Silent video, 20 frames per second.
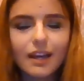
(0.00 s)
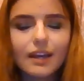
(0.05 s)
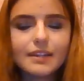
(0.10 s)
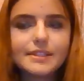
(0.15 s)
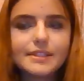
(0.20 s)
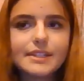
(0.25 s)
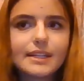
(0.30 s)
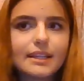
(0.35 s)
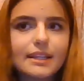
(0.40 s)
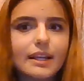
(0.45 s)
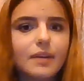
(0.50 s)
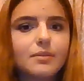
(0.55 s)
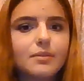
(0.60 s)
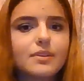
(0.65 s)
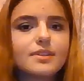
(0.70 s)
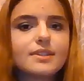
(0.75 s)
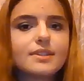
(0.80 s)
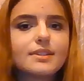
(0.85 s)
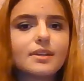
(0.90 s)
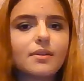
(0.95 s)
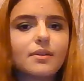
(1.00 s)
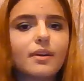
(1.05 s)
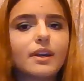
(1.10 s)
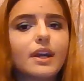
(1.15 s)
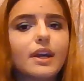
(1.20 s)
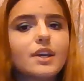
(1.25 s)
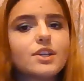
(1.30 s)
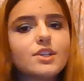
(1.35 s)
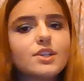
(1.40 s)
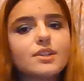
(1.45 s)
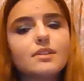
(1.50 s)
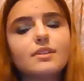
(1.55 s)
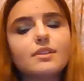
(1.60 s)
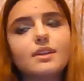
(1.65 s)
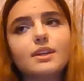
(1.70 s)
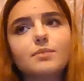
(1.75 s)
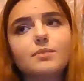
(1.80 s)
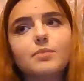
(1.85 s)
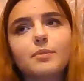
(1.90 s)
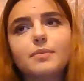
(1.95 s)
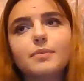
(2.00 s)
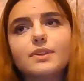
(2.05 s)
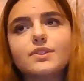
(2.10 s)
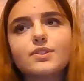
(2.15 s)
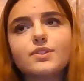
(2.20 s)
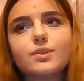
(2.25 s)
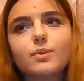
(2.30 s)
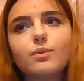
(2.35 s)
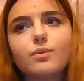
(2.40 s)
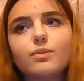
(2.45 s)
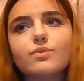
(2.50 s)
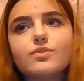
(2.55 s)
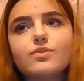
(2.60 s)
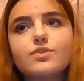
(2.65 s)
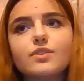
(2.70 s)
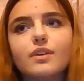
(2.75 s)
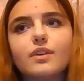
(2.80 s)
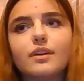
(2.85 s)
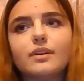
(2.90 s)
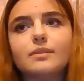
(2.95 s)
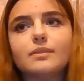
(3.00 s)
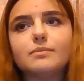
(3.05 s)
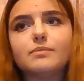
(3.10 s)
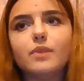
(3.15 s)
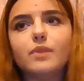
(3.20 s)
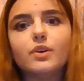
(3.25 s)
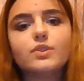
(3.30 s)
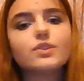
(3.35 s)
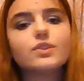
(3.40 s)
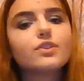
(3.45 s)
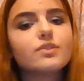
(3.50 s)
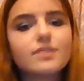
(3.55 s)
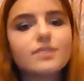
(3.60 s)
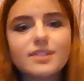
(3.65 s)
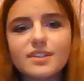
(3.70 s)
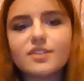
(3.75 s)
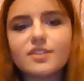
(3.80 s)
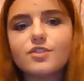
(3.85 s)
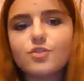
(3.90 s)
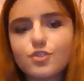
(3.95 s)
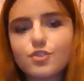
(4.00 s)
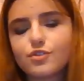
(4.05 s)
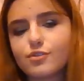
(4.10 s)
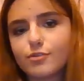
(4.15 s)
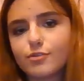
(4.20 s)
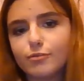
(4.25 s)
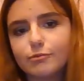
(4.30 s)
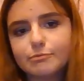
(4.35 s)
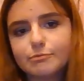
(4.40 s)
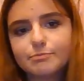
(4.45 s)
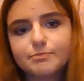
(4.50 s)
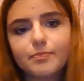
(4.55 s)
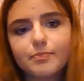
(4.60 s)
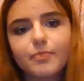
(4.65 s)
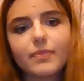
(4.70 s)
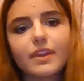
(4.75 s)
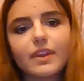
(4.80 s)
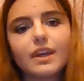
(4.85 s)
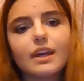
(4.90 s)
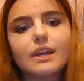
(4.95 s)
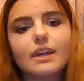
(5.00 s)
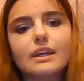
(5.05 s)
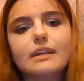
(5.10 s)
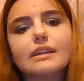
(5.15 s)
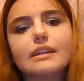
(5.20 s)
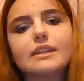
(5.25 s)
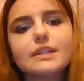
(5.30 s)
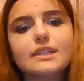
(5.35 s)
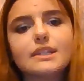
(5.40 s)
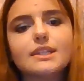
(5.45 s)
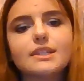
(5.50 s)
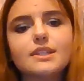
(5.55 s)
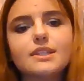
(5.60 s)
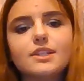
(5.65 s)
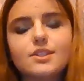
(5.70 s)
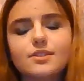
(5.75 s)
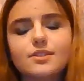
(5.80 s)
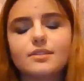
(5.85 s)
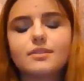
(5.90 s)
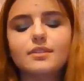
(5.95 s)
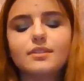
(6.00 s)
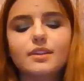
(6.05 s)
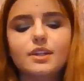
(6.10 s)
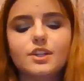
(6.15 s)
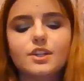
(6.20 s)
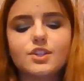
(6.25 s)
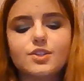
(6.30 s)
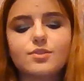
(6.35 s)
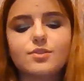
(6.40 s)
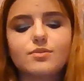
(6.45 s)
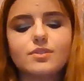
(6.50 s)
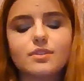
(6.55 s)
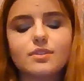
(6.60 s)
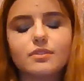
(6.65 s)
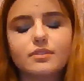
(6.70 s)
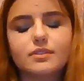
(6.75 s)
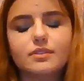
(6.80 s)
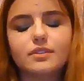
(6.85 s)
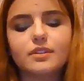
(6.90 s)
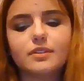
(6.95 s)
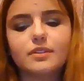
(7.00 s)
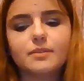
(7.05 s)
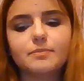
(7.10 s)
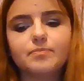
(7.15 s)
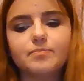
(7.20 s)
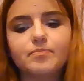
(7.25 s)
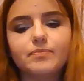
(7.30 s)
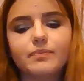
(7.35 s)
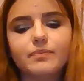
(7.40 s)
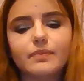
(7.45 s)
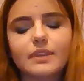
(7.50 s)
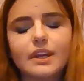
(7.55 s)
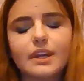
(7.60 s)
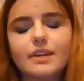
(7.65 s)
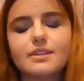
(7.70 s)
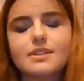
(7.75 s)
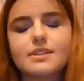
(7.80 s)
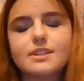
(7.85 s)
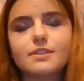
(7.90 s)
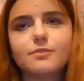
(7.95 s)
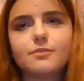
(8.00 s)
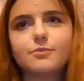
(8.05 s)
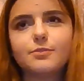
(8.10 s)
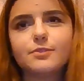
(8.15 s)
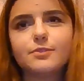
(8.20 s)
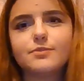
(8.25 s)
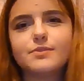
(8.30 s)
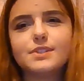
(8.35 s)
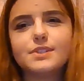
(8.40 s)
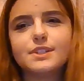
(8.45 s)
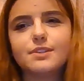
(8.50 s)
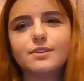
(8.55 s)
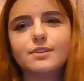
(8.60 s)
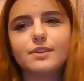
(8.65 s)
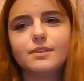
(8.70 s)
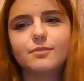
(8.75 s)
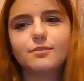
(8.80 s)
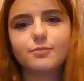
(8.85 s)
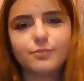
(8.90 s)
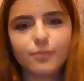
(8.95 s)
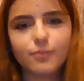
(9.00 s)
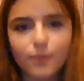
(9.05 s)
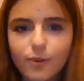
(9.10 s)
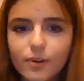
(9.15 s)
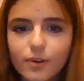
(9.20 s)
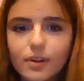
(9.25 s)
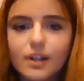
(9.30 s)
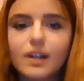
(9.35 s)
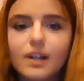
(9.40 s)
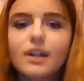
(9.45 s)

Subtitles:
declaring segregation in public schools unconstitutional. In the decision issued on 1954,